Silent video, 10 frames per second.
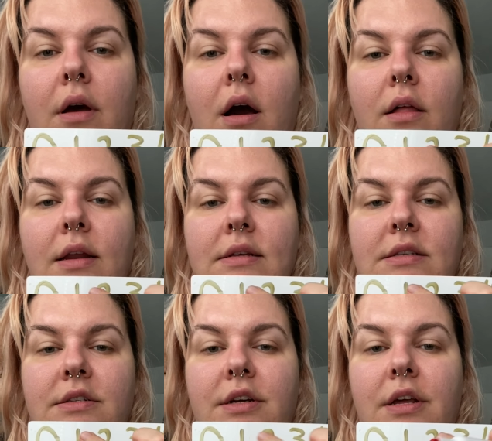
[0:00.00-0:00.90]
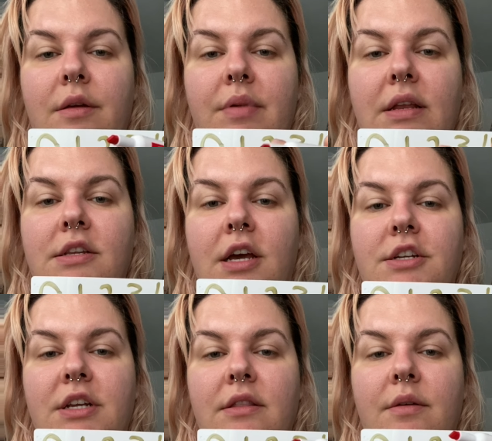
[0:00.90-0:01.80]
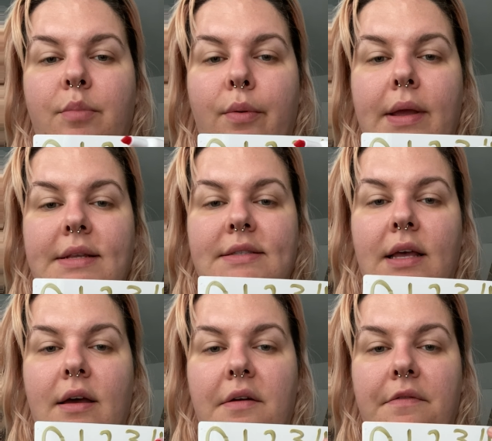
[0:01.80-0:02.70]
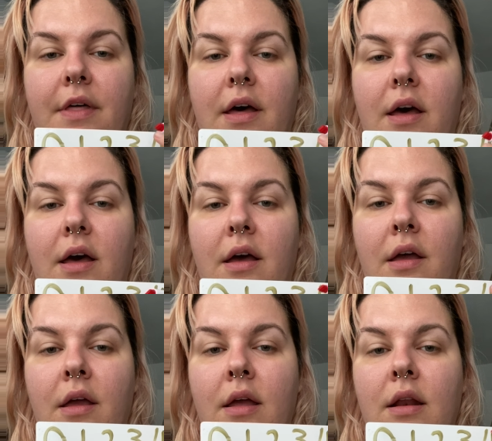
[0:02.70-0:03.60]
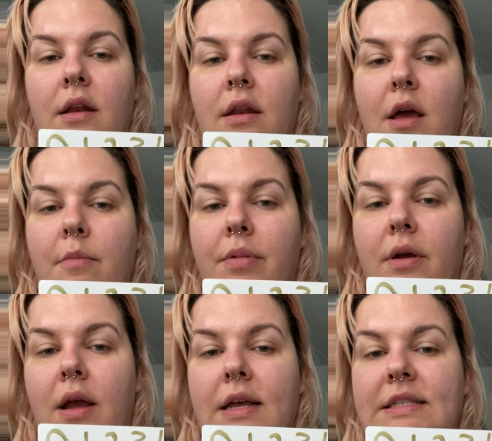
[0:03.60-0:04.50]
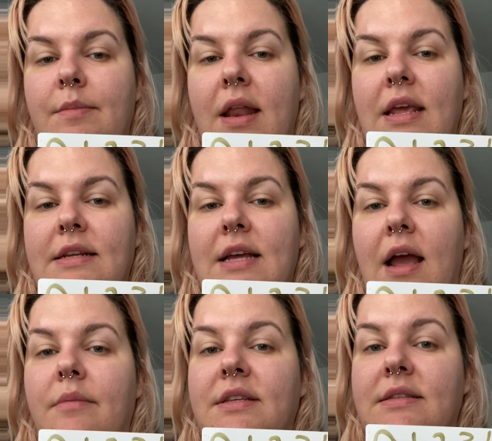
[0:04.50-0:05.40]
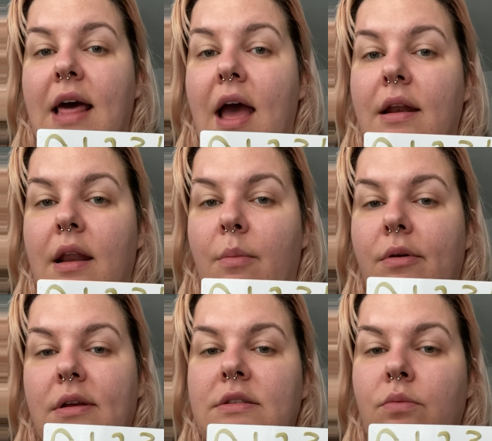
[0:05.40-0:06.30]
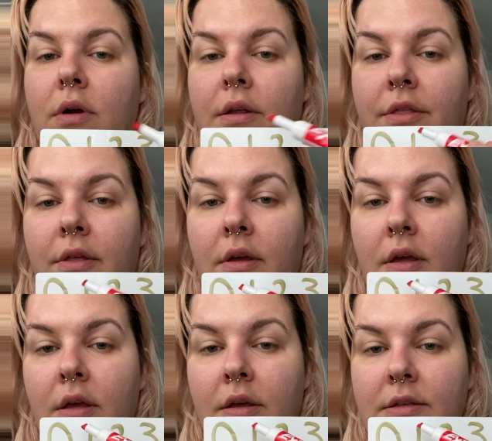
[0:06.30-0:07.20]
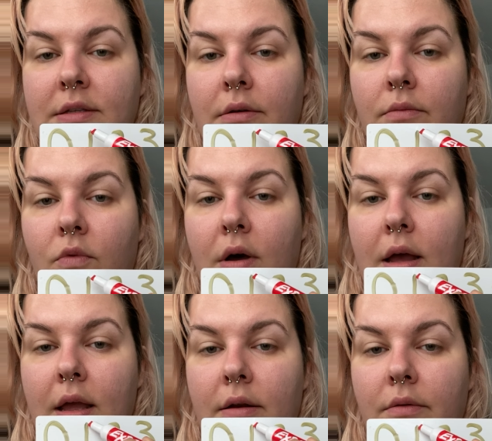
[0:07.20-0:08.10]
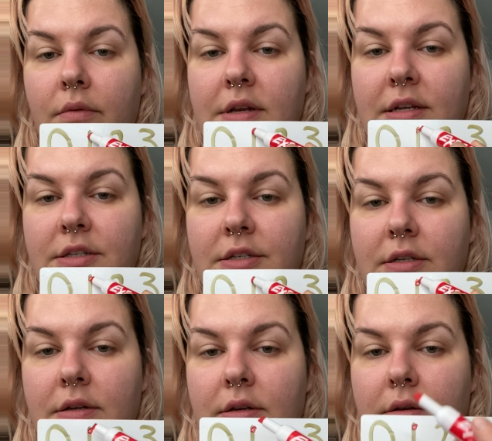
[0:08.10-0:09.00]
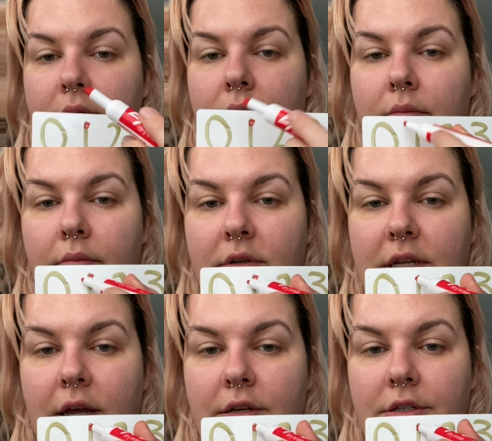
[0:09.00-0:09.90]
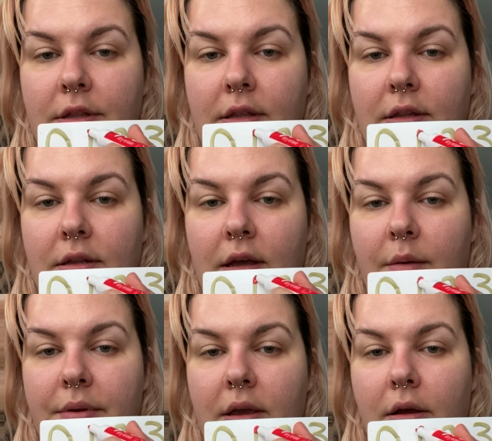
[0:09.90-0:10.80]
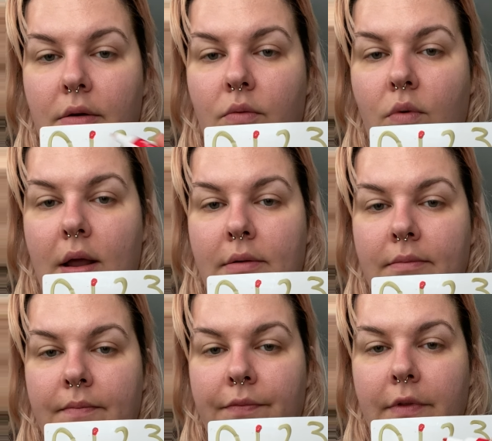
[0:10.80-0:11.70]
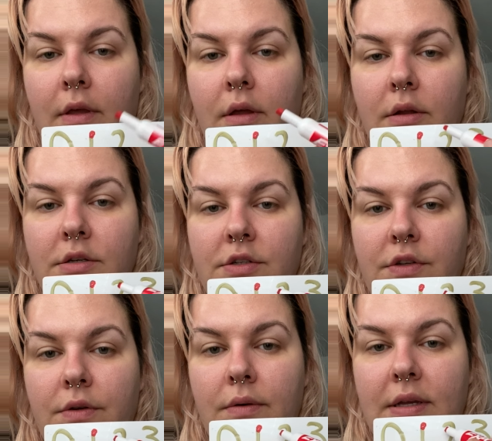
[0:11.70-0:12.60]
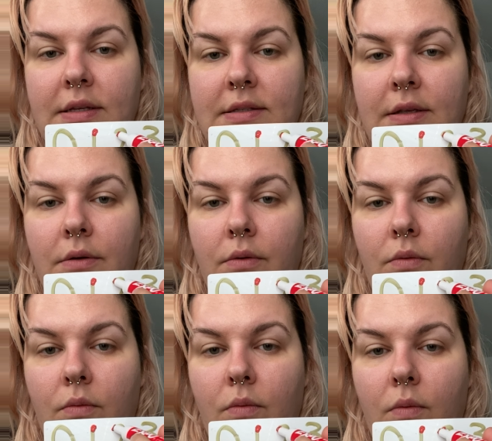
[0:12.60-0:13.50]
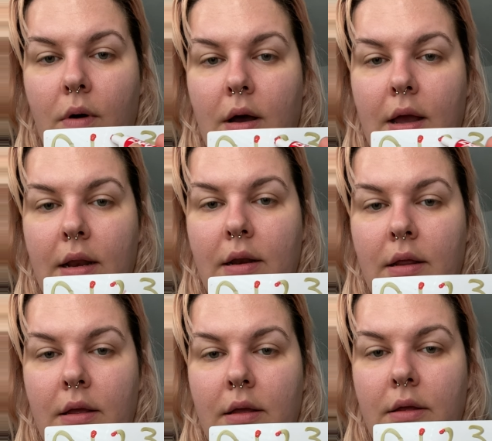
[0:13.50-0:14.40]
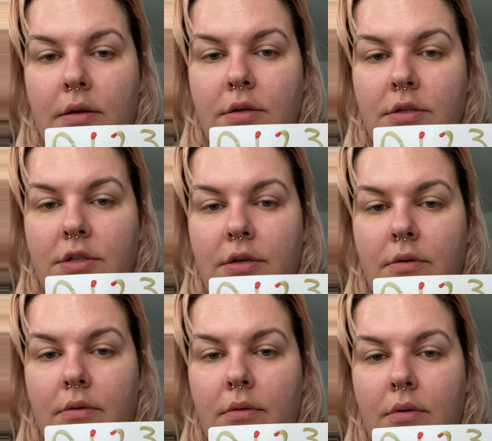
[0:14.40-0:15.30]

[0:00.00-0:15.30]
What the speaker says: all it is you're going to be touching the points of the number as many times as that number is worth. So 1, we just touched up here, 1. 2 is 1, 2.